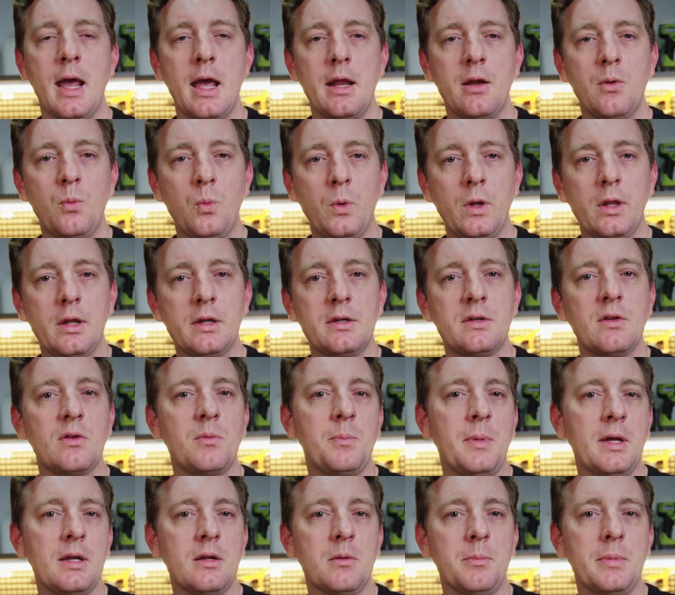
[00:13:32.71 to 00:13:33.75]
and are willing to
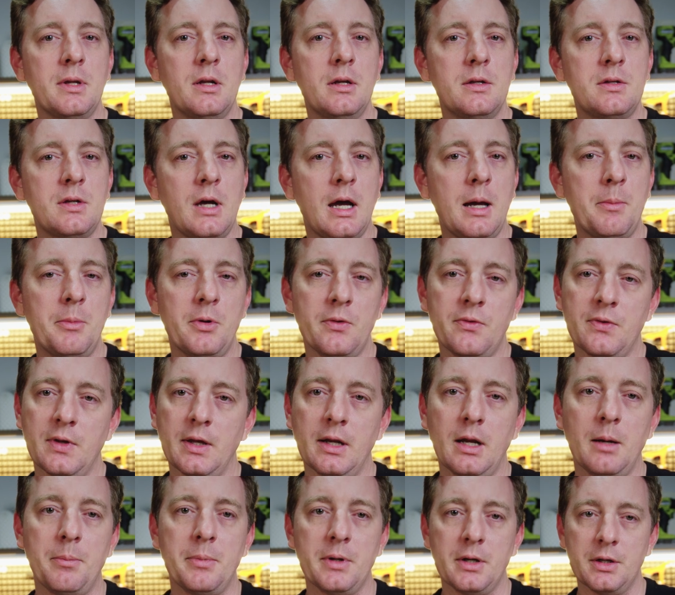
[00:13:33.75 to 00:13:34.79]
spend a bit of time on
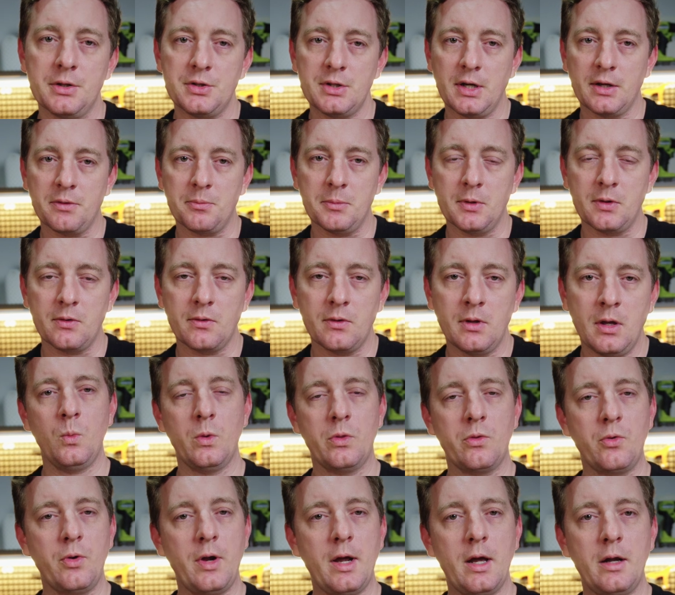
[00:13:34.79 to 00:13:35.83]
setup and adjustments.
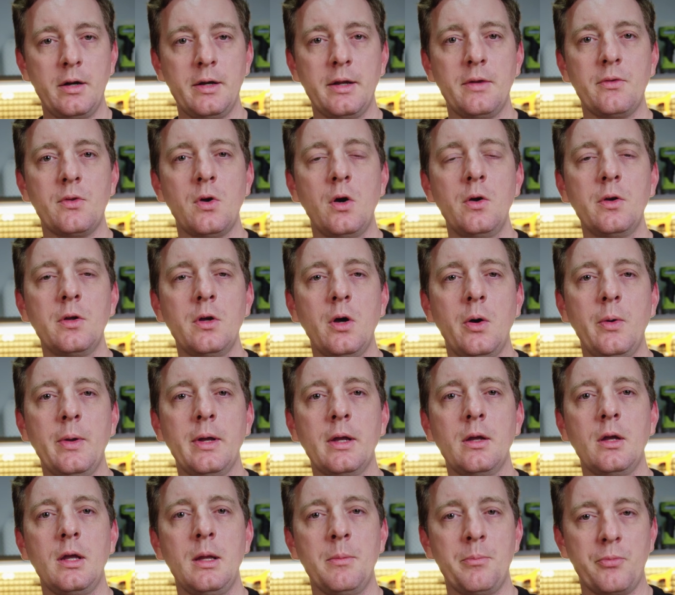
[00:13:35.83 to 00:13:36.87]
With Creality's
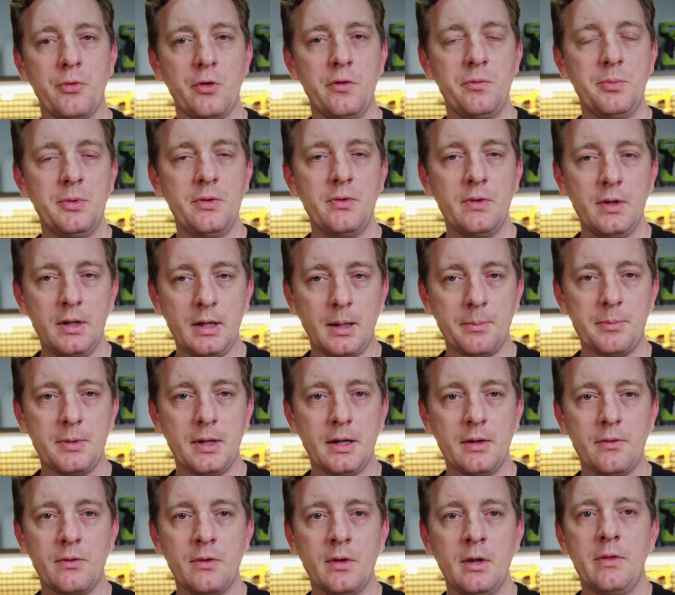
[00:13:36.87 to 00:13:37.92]
ongoing improvements and
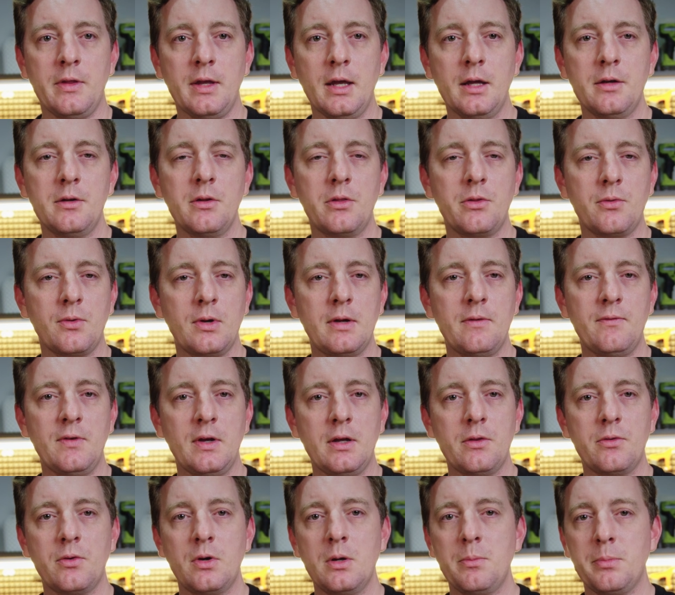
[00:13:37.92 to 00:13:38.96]
updates, the Ender three
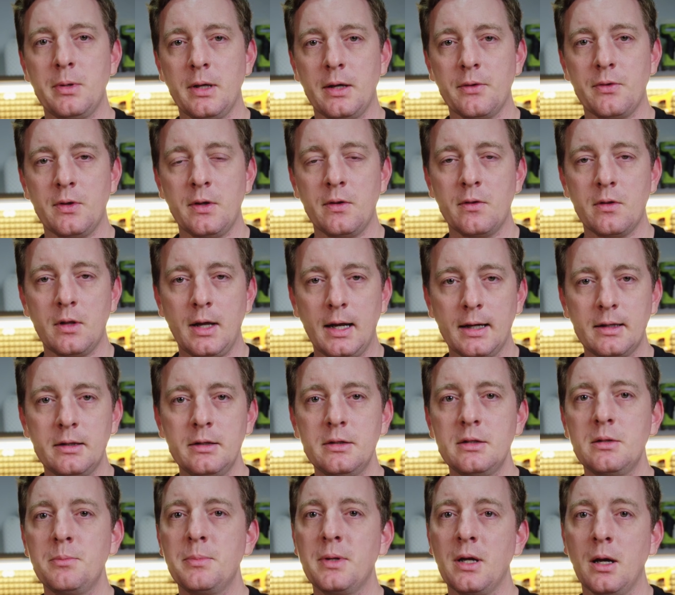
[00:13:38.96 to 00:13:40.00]
V three Plus is
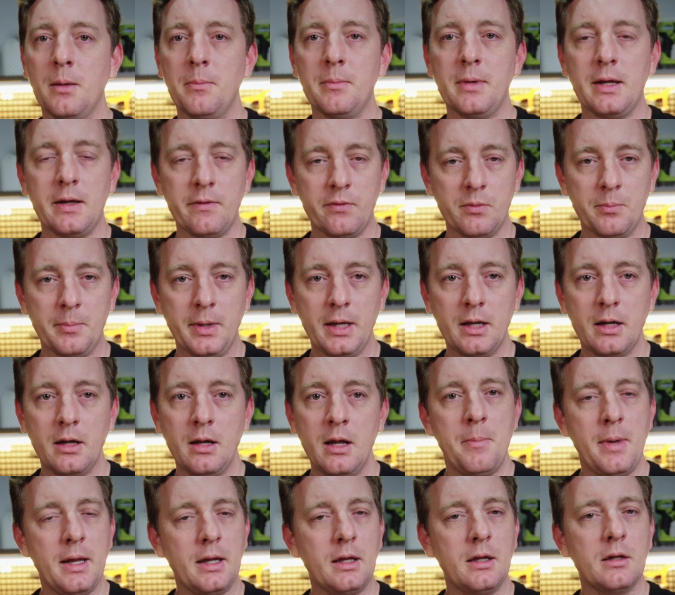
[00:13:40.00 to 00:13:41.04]
likely to become even better,
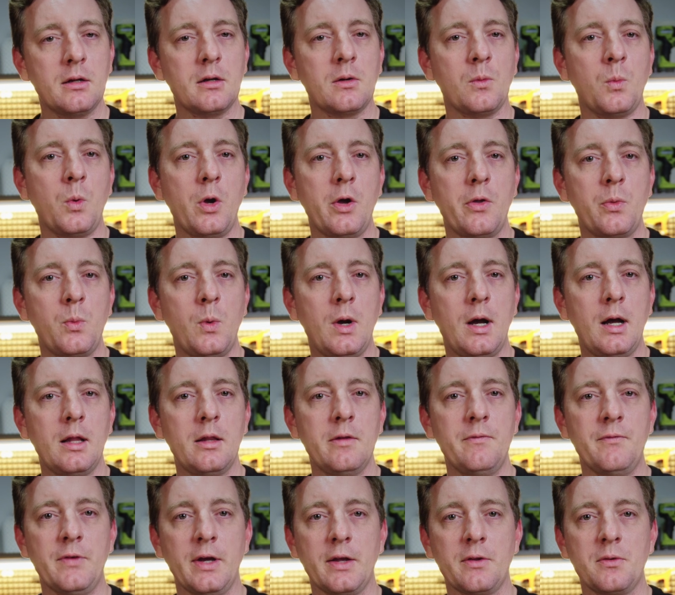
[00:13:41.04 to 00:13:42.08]
making it a
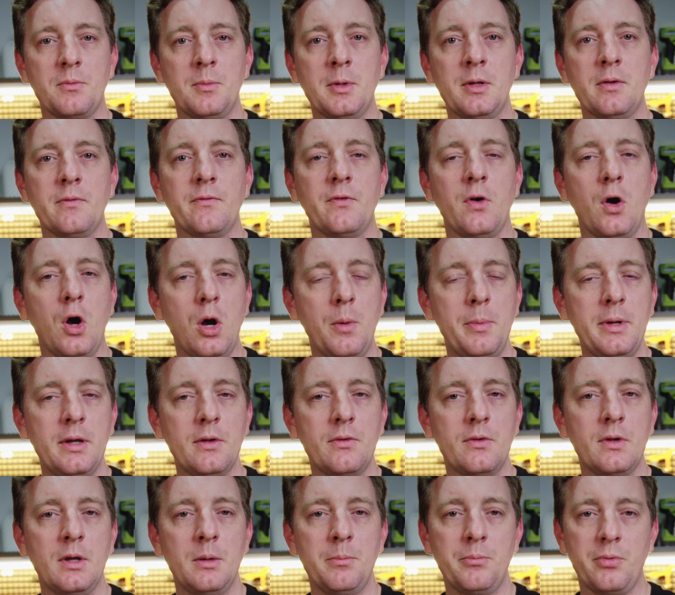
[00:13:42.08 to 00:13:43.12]
worthwhile investment for
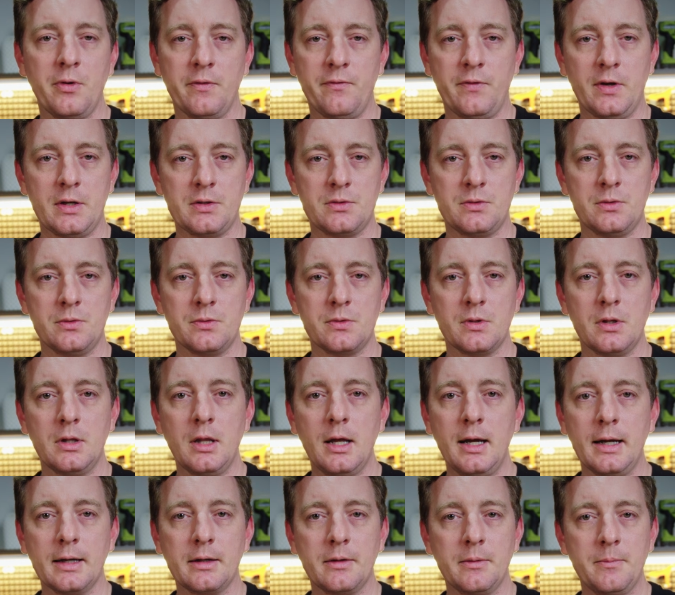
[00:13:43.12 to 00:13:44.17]
hobbyists and professionals
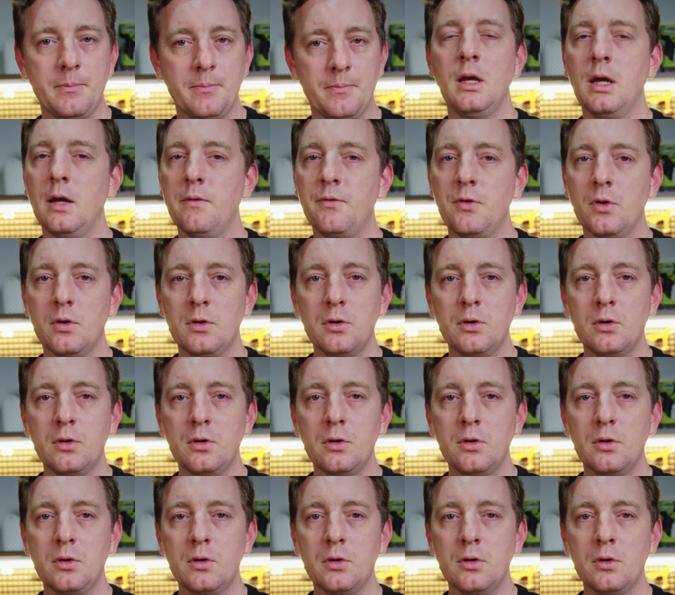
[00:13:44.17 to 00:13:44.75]
alike. If you're